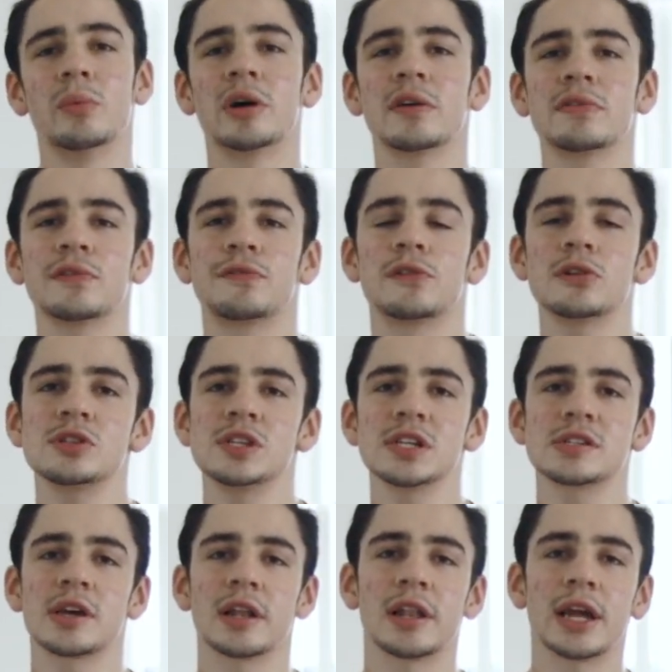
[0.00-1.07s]
one of the first
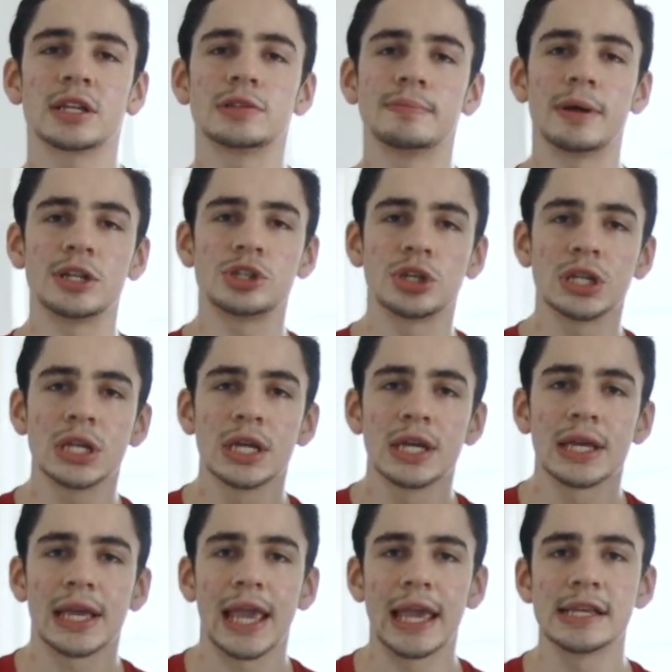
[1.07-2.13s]
things I'd like to mention
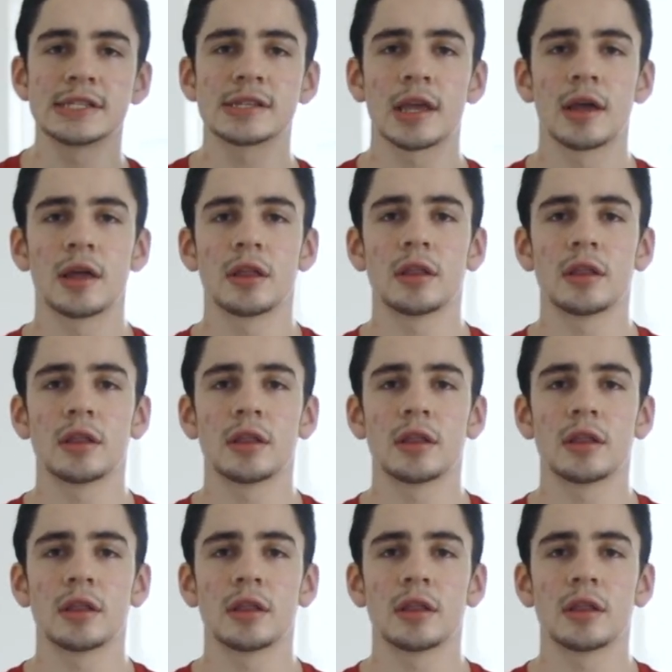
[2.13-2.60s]
is